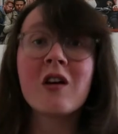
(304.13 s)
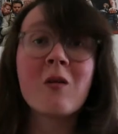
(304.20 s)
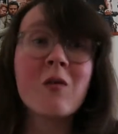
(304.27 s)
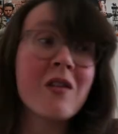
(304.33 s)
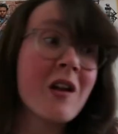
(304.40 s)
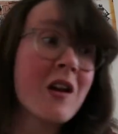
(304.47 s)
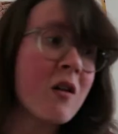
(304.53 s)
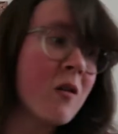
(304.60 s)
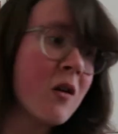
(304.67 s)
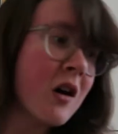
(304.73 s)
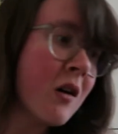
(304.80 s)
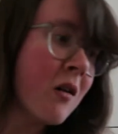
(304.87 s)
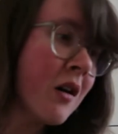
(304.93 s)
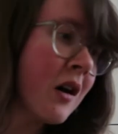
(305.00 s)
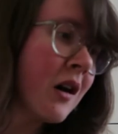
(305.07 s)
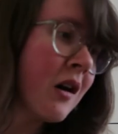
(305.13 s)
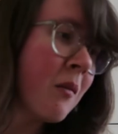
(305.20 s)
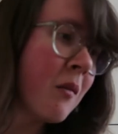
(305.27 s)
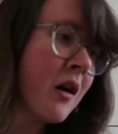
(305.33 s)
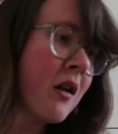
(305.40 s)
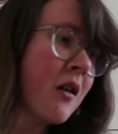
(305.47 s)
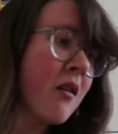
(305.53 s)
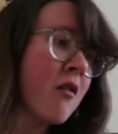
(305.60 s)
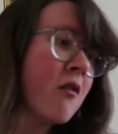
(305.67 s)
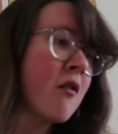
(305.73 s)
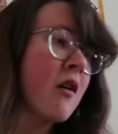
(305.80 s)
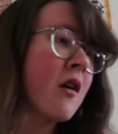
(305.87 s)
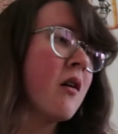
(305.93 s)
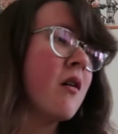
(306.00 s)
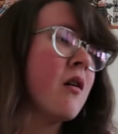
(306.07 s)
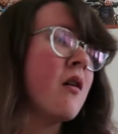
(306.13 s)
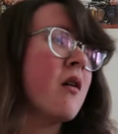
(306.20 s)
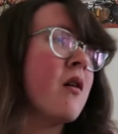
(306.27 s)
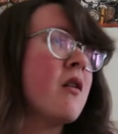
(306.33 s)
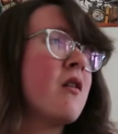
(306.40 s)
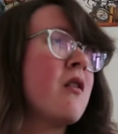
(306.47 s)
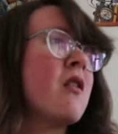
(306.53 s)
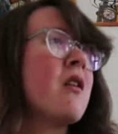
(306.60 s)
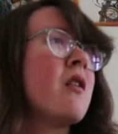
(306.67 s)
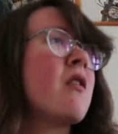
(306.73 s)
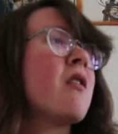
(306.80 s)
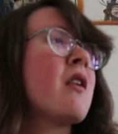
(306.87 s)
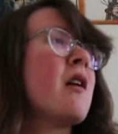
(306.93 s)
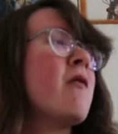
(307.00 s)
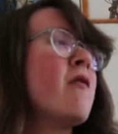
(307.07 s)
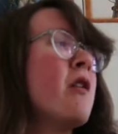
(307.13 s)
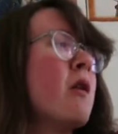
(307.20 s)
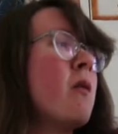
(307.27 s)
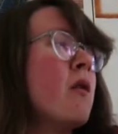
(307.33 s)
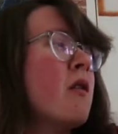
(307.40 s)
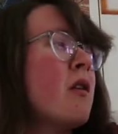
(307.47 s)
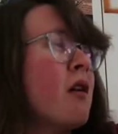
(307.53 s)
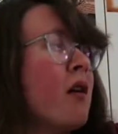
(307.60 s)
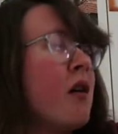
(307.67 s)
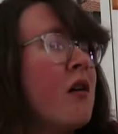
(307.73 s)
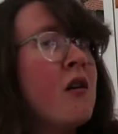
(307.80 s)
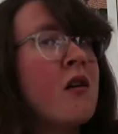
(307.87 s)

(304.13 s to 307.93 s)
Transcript: with the logo. Um, I didn't think this out very well, did I?